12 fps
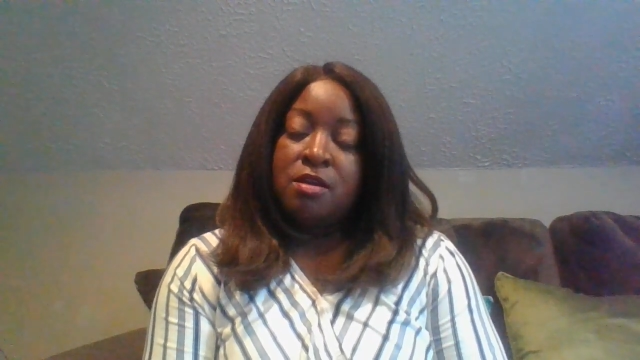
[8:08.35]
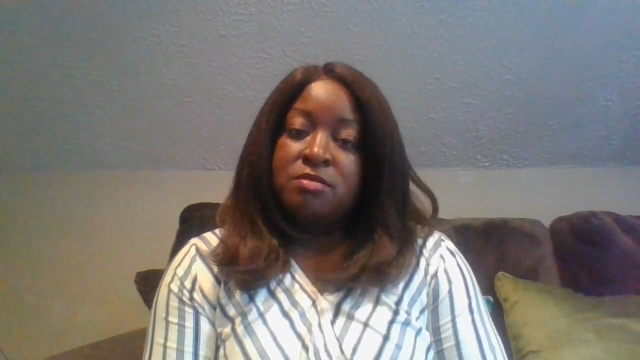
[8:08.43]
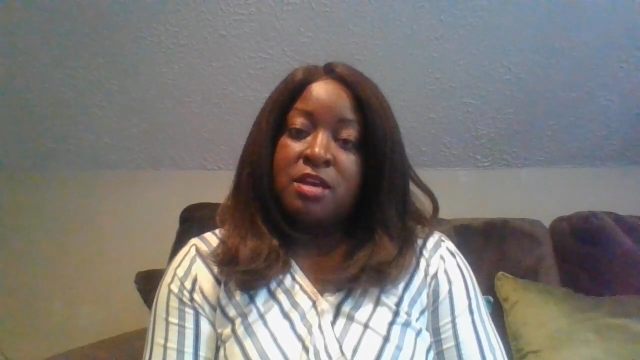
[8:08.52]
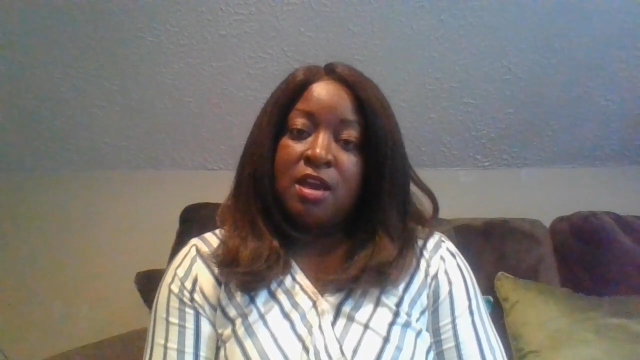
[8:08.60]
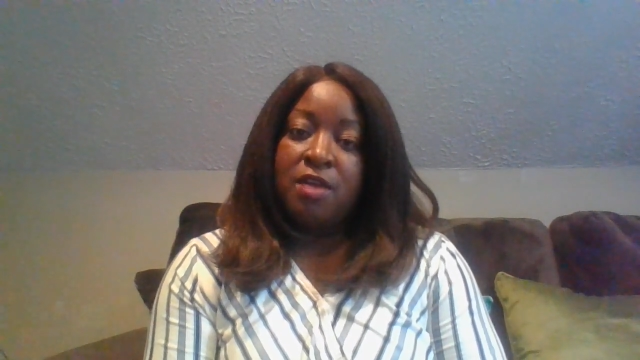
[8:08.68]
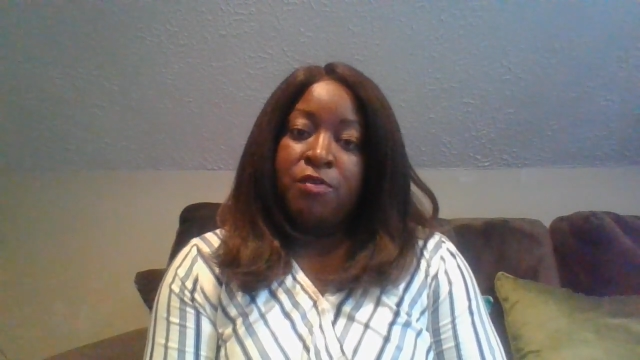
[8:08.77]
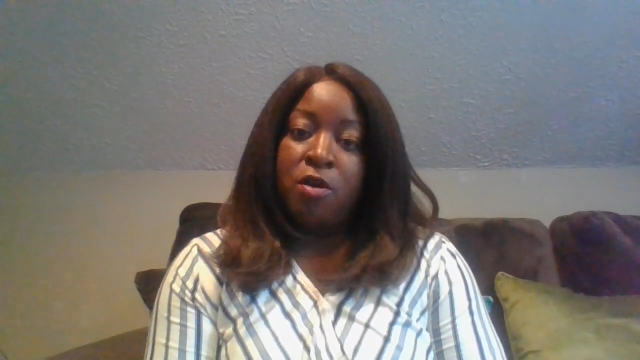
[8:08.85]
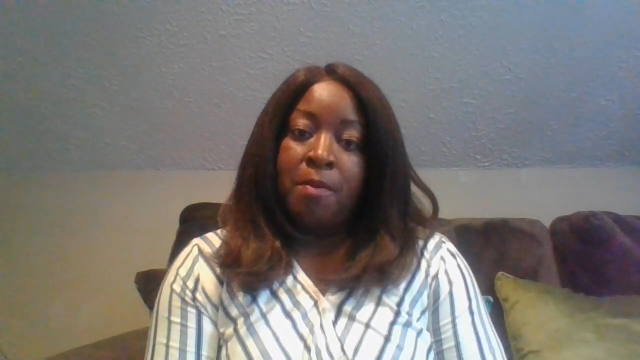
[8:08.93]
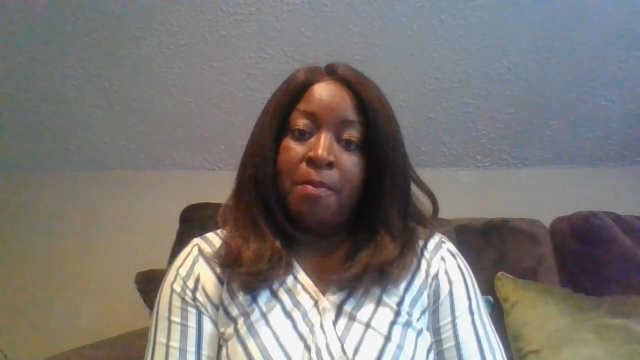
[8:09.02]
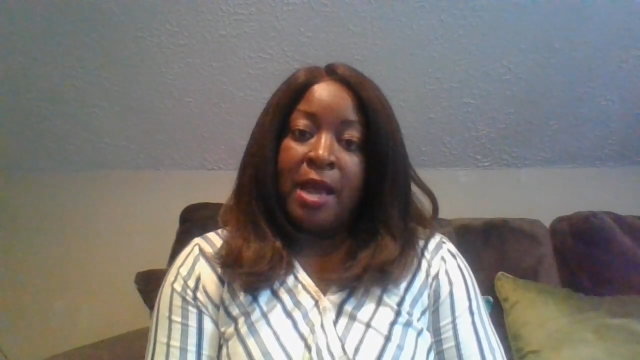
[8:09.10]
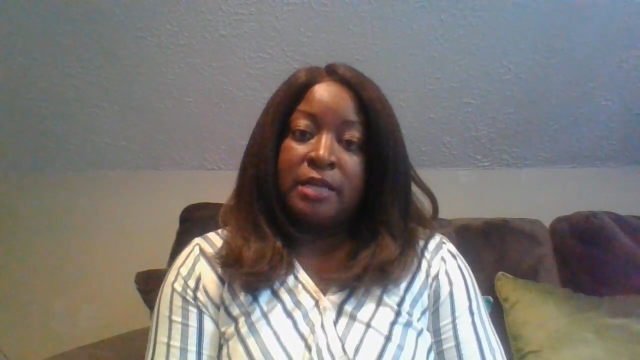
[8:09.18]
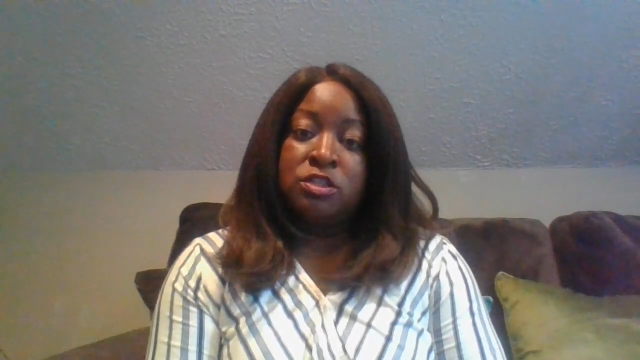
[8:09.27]
They have gone
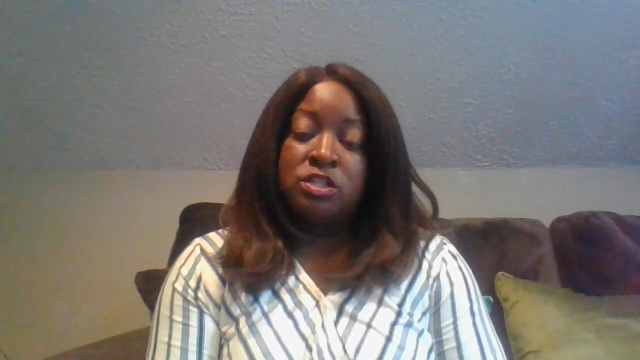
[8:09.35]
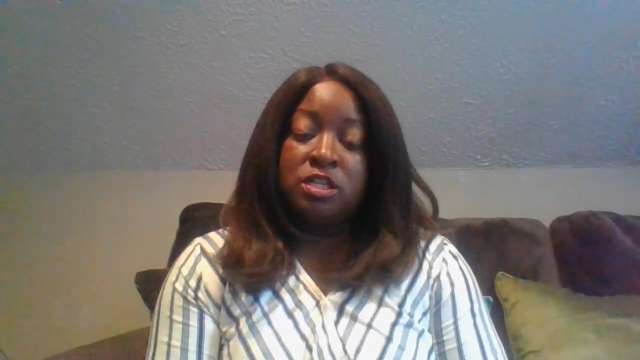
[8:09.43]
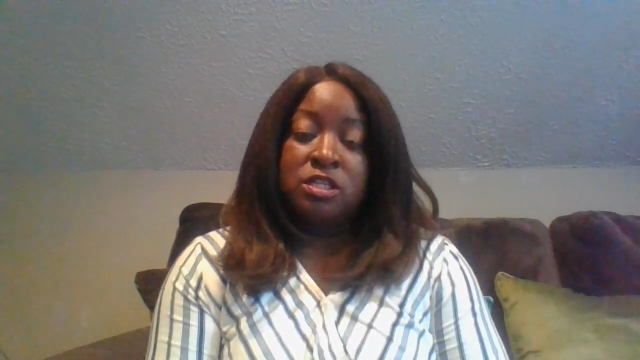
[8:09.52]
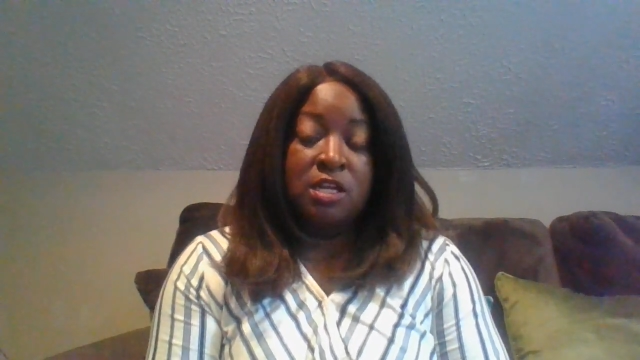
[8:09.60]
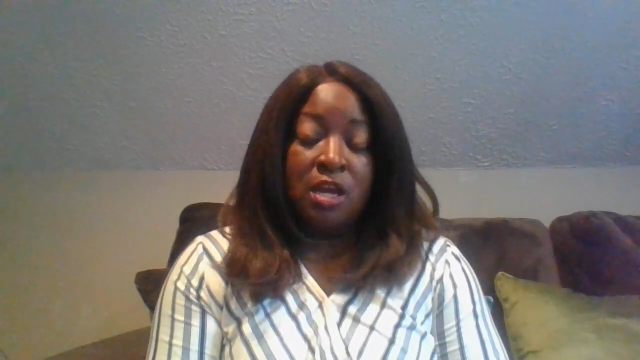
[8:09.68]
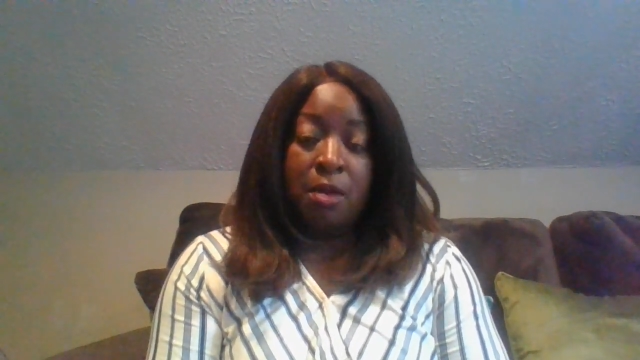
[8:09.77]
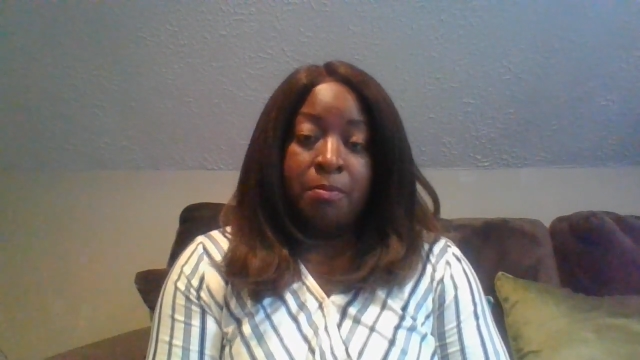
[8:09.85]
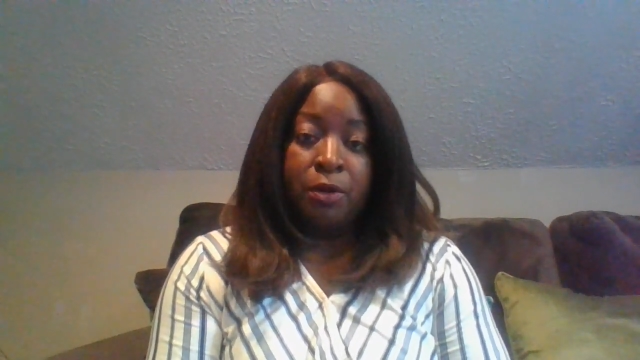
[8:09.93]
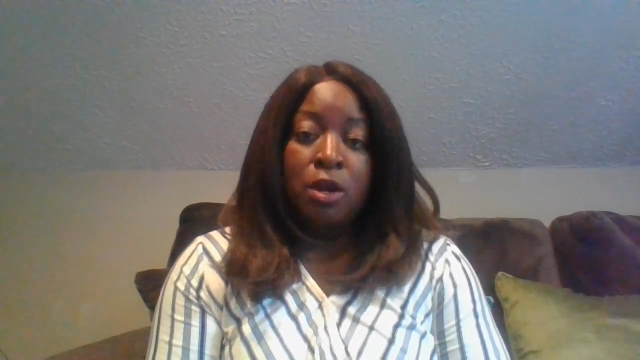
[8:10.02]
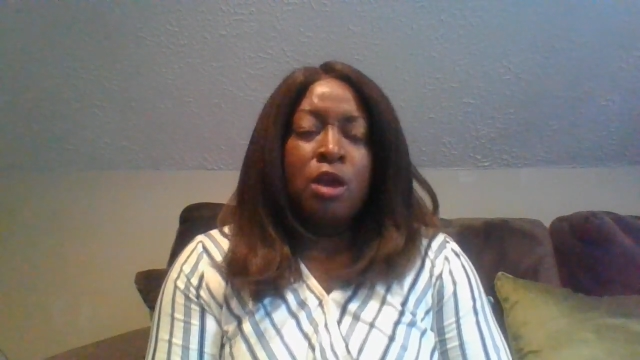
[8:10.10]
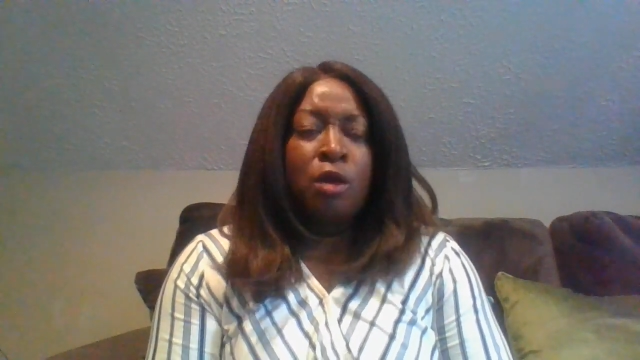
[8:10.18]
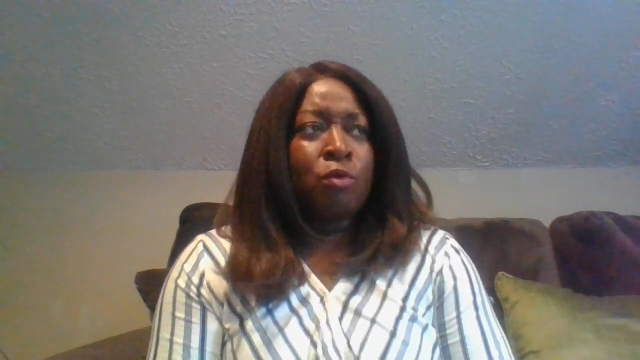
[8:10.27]
back to just the number,
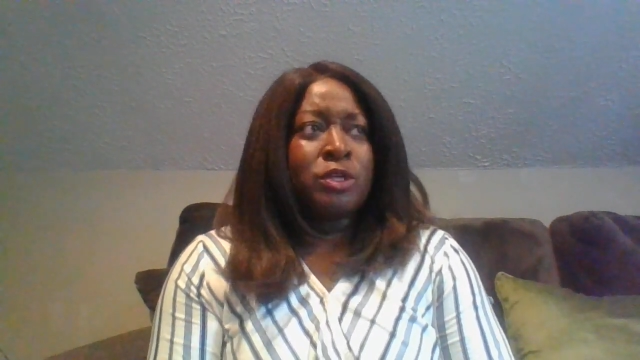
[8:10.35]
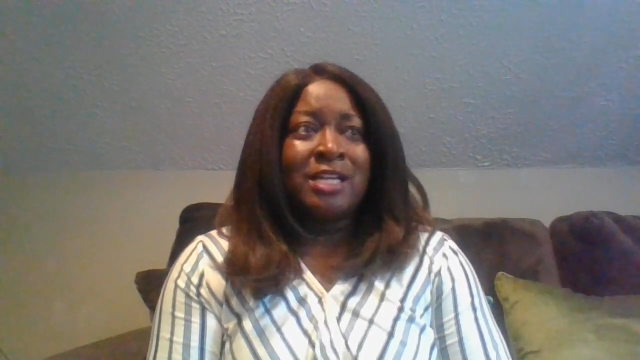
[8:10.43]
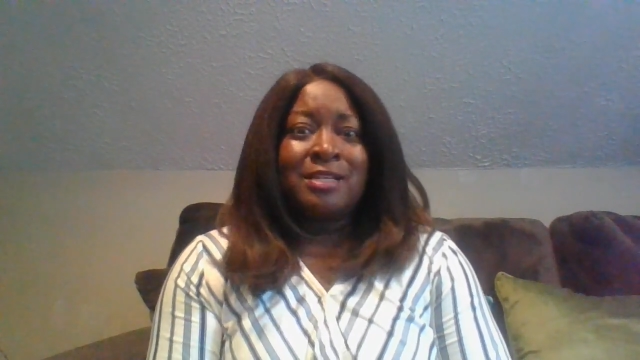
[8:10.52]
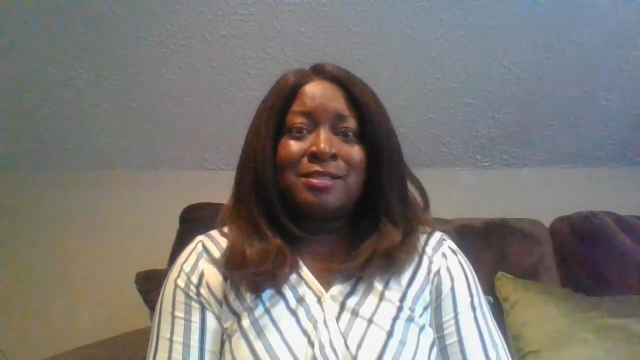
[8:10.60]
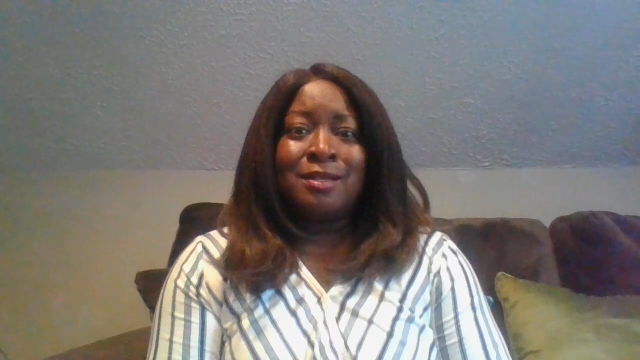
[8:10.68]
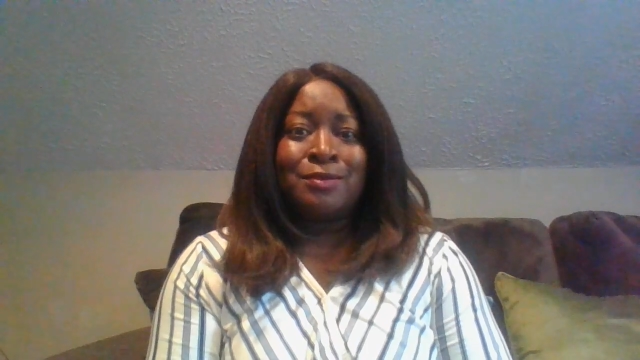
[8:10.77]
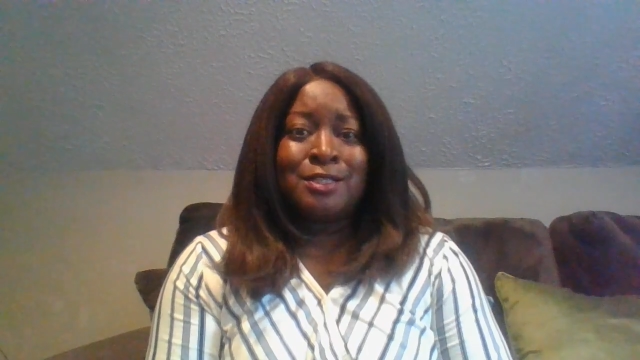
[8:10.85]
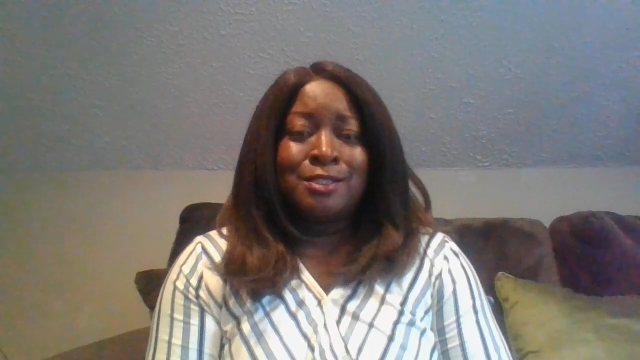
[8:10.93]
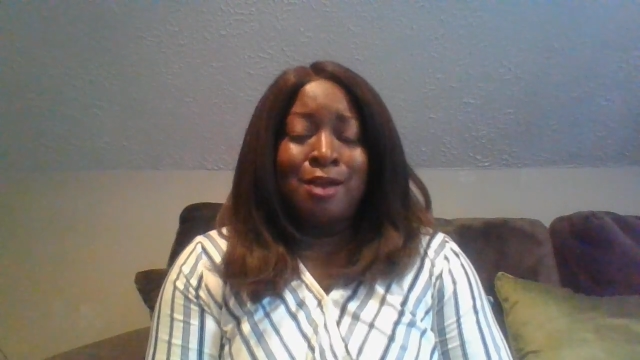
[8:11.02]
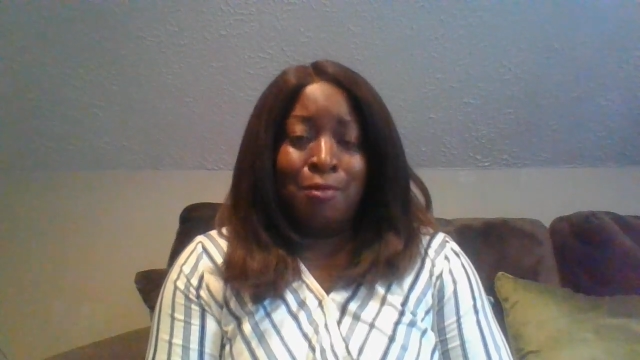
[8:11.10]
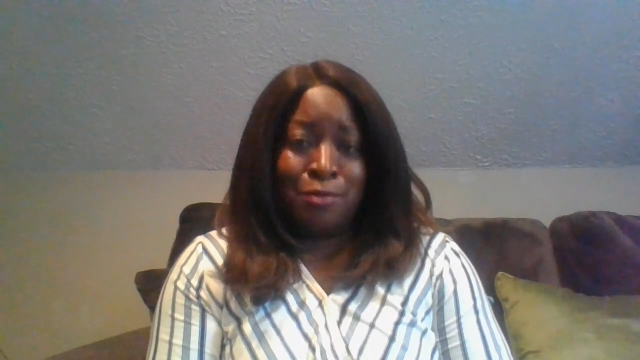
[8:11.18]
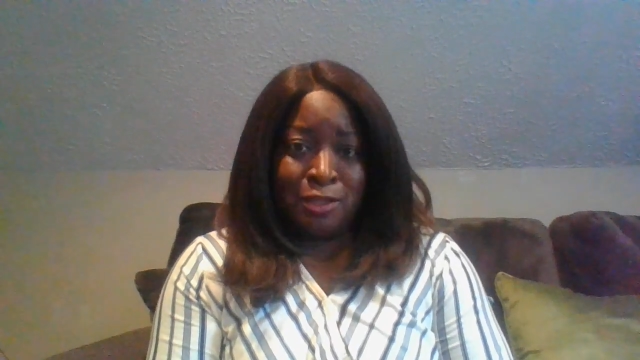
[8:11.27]
which they should have
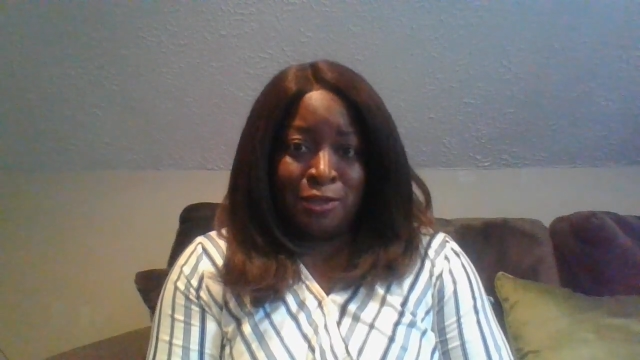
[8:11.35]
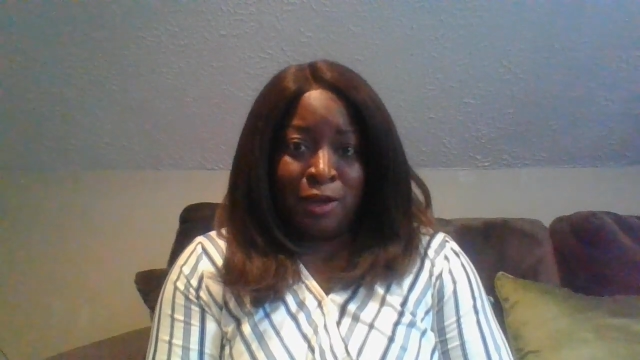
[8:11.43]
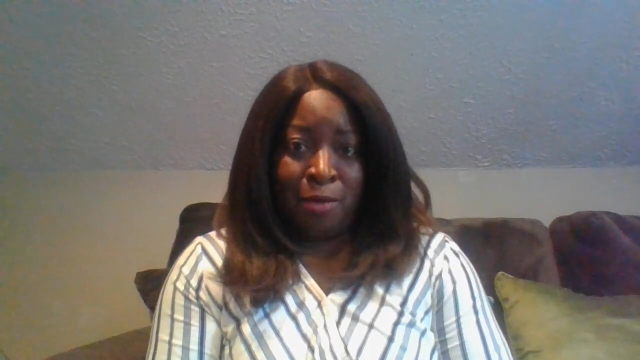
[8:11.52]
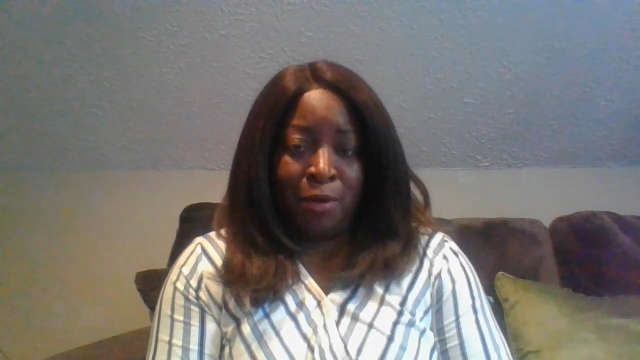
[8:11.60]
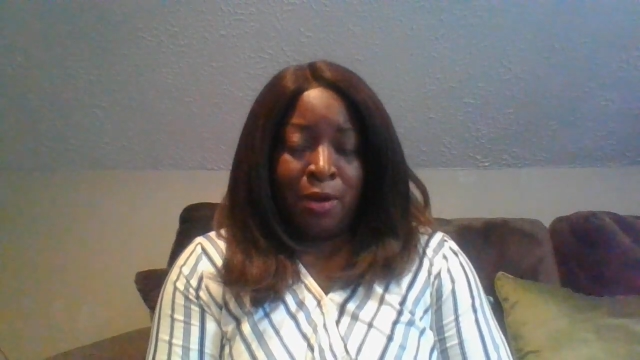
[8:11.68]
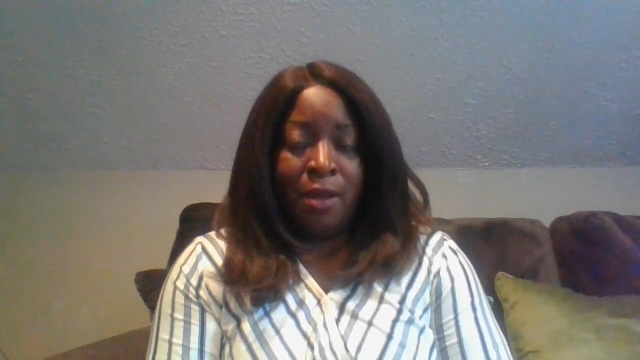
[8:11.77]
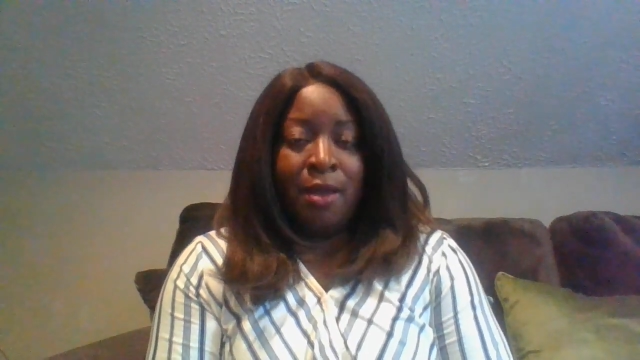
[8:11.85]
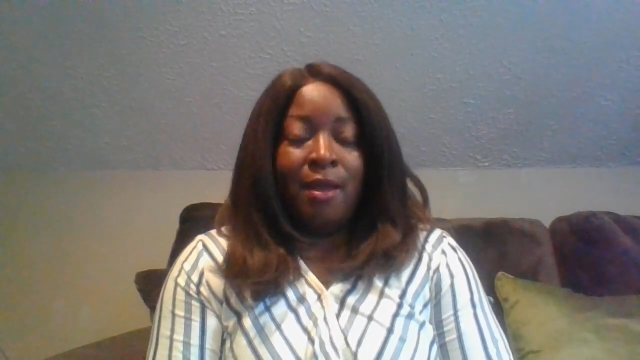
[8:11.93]
stuck with the number.